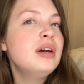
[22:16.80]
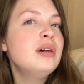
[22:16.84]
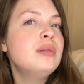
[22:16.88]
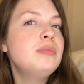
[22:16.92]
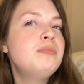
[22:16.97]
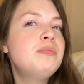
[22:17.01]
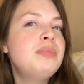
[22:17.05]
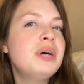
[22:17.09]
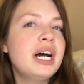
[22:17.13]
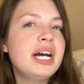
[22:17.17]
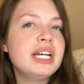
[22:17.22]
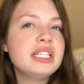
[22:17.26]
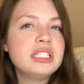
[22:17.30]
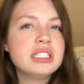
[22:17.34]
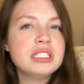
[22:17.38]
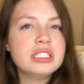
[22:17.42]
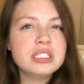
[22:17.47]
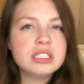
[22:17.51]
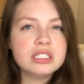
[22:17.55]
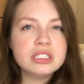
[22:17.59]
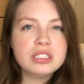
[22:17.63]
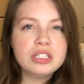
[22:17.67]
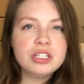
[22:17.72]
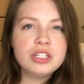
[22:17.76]
But
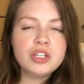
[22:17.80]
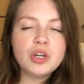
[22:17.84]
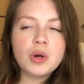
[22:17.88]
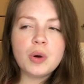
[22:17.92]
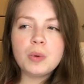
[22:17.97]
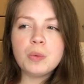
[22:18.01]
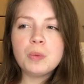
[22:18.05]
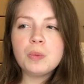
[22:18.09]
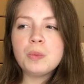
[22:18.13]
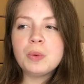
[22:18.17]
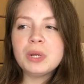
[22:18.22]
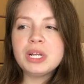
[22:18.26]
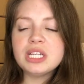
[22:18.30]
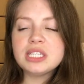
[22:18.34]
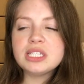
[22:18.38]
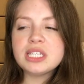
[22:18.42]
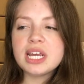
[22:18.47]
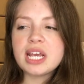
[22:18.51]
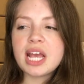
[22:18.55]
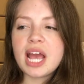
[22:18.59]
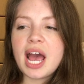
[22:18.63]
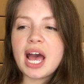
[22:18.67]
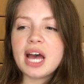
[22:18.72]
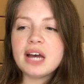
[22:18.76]
you know, when it's
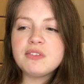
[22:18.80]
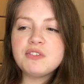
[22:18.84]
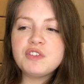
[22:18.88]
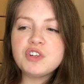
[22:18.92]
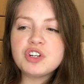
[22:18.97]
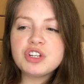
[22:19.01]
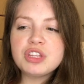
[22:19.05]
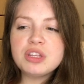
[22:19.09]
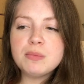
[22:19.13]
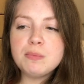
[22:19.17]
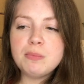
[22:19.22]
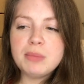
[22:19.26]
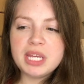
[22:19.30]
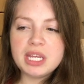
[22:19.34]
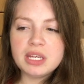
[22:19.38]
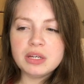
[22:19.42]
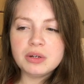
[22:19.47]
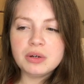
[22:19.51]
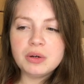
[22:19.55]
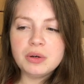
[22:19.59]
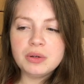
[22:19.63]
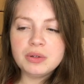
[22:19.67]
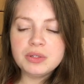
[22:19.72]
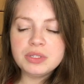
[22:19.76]
like after the
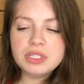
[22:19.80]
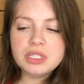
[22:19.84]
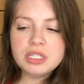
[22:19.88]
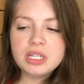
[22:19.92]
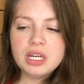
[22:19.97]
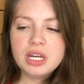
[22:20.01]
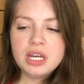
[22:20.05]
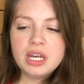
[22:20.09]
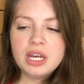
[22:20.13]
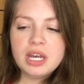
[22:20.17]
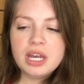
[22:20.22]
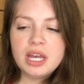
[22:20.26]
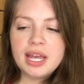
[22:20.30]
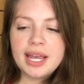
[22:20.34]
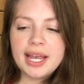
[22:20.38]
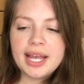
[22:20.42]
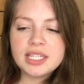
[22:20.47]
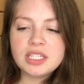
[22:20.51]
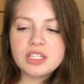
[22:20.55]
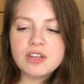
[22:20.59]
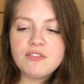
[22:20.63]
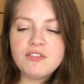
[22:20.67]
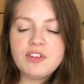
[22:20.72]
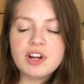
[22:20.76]
meals,
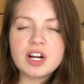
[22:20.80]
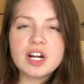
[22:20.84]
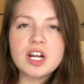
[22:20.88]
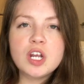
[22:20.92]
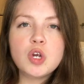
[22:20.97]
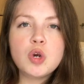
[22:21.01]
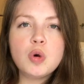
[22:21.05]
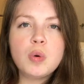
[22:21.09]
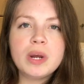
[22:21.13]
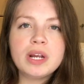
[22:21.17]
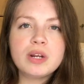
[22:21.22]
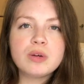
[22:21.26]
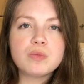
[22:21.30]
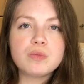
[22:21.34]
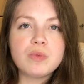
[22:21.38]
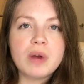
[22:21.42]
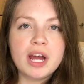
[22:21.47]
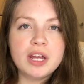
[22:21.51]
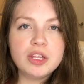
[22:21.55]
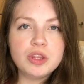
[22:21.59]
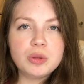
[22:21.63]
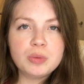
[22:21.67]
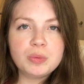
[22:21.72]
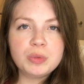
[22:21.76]
it's a very quick
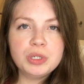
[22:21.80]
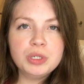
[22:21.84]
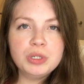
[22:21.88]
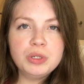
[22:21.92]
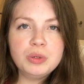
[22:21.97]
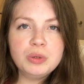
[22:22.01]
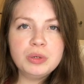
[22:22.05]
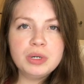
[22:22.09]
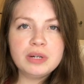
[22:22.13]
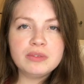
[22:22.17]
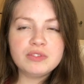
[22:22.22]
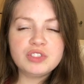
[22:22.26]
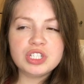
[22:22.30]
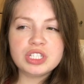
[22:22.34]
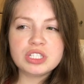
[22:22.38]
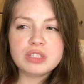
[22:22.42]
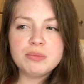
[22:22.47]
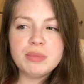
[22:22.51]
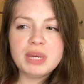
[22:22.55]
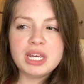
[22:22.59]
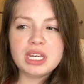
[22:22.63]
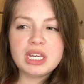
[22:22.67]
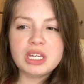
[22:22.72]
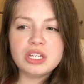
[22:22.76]
run through of just
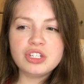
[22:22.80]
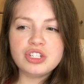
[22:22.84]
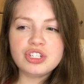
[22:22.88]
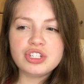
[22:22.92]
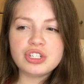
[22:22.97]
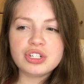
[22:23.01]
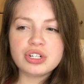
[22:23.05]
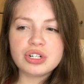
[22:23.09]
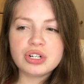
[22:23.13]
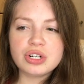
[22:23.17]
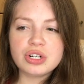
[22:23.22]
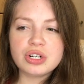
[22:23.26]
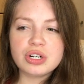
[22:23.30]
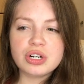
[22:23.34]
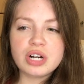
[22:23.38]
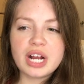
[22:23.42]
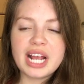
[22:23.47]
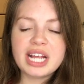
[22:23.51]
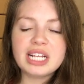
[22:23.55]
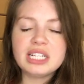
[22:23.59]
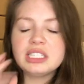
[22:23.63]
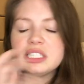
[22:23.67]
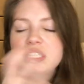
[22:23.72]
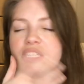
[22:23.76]
making sure
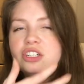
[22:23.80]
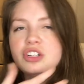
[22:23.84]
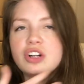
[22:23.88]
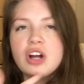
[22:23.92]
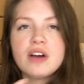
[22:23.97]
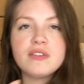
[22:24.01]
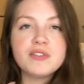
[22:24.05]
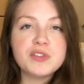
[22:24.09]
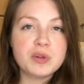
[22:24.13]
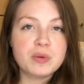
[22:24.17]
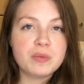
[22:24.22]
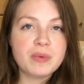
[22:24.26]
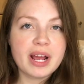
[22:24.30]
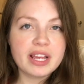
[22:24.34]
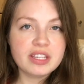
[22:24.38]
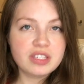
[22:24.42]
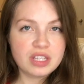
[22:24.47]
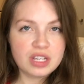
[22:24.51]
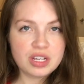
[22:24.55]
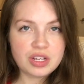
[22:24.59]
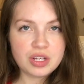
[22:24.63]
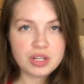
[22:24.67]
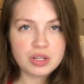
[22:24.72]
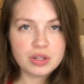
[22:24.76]
I cleared off the
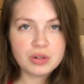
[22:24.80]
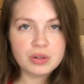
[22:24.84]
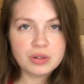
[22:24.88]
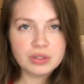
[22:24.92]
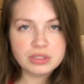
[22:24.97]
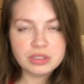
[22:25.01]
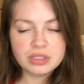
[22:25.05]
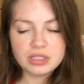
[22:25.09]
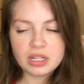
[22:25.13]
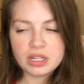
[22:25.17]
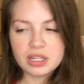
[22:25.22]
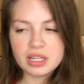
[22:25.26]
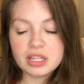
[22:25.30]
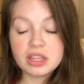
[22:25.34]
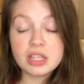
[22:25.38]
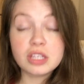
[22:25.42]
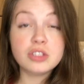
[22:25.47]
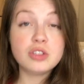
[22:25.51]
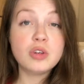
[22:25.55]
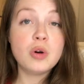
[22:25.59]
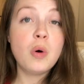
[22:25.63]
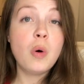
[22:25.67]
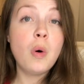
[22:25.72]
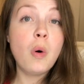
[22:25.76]
residue. It's not like
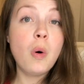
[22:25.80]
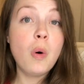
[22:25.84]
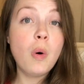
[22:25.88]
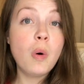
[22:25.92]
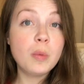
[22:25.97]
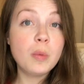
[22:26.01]
this whole